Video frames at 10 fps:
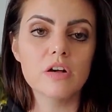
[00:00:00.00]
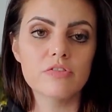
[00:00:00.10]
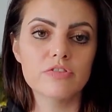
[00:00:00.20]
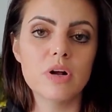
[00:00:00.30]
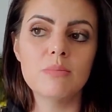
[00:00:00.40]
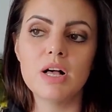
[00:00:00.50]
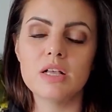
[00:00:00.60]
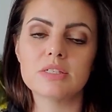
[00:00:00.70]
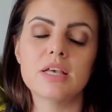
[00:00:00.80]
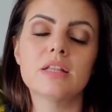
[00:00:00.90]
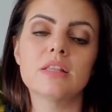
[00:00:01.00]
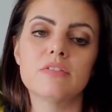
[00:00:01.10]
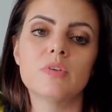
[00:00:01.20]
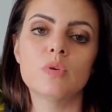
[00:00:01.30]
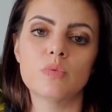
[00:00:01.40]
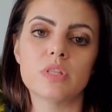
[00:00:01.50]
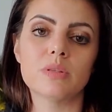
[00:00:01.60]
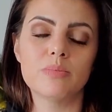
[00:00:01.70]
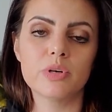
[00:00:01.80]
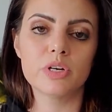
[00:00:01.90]
from us and living with
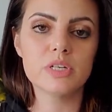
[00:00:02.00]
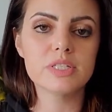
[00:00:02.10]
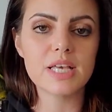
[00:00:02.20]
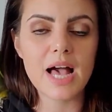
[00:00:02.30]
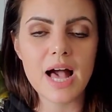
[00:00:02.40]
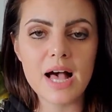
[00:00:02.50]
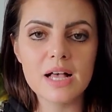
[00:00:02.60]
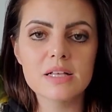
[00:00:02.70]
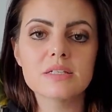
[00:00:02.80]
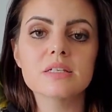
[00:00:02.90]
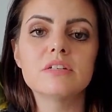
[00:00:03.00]
the birds as